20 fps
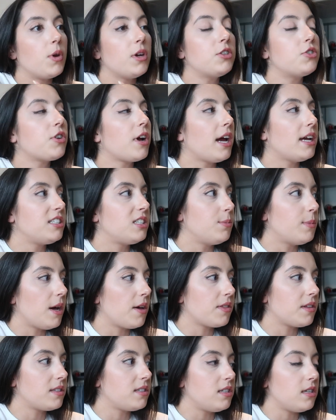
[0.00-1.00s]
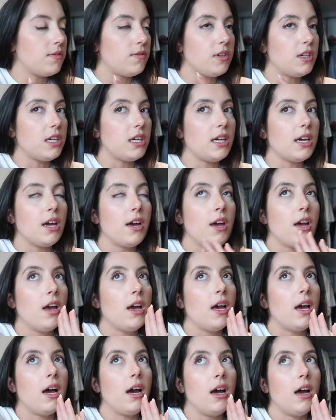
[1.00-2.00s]
We had tried to mount this TV
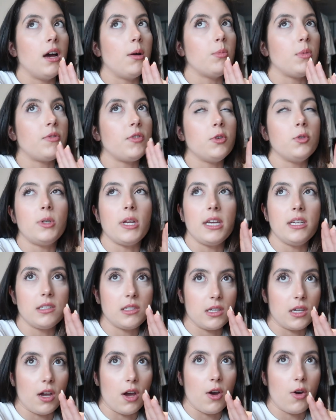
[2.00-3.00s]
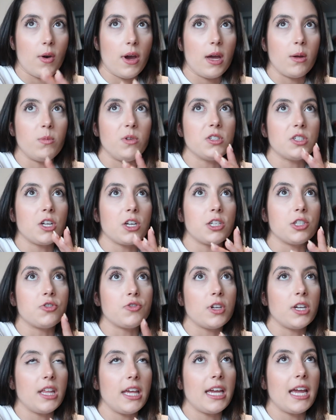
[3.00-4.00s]
um, a few days ago and we started
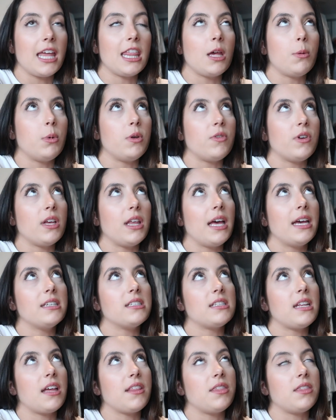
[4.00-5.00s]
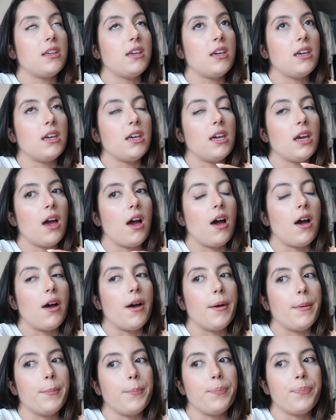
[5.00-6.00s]
drilling and then we realized that the,
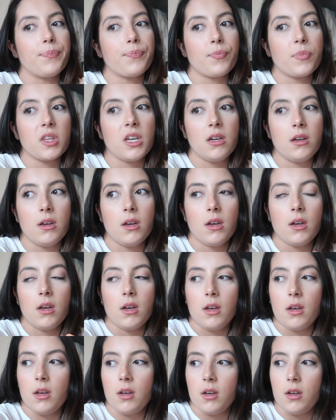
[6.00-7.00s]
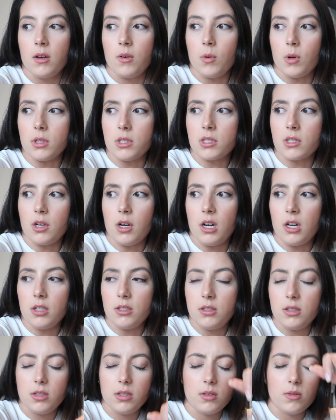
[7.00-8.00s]
um, what's it
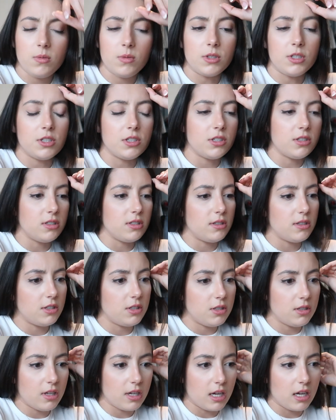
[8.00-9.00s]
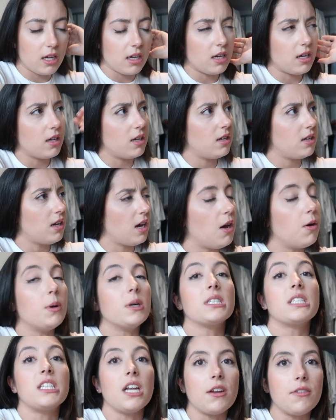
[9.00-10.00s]
called? when you're like a, oh,
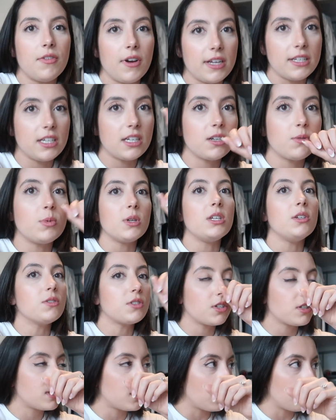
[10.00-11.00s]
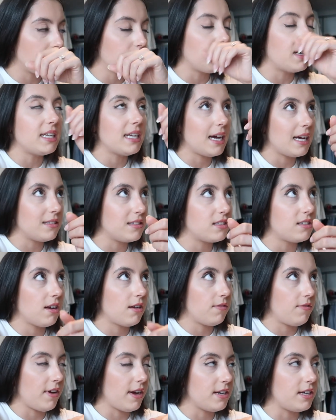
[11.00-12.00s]
a stud finder. We use our stud, my dad's
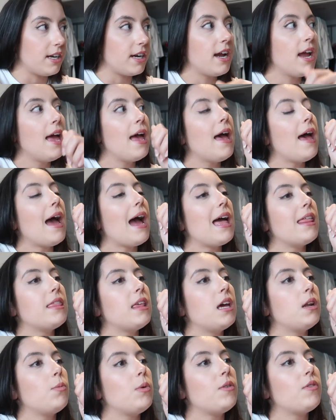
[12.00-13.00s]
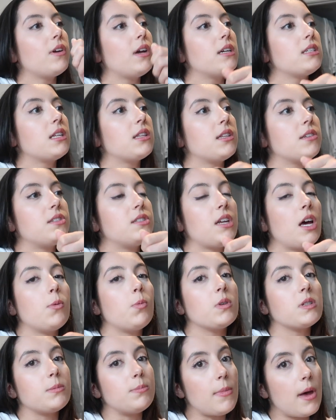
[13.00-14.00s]
stud finder and then we realized that the stud
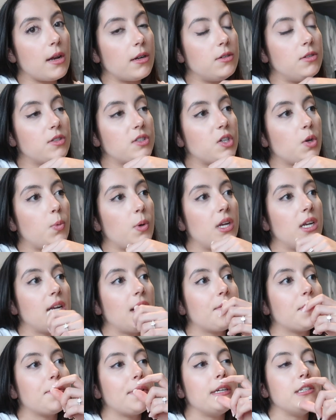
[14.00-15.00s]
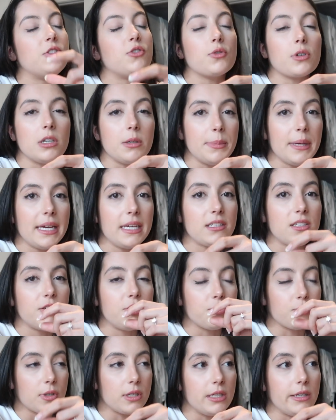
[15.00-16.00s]
was metal so we didn't have the right drill bit to
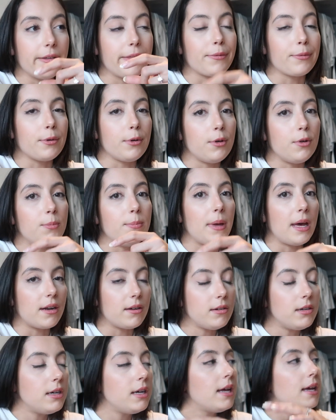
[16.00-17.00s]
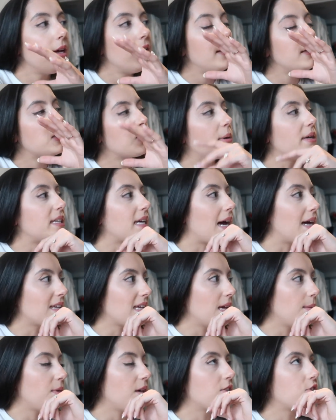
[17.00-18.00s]
drill through metal so my dad
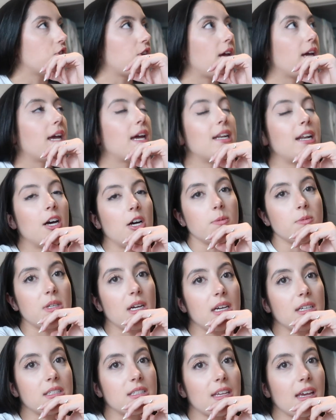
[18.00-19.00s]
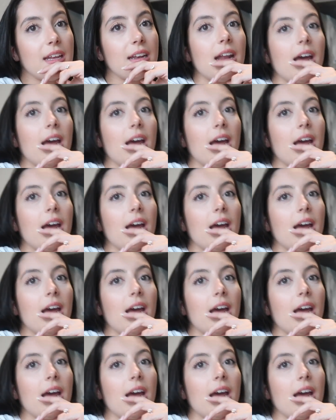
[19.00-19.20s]
came yesterday and helped us and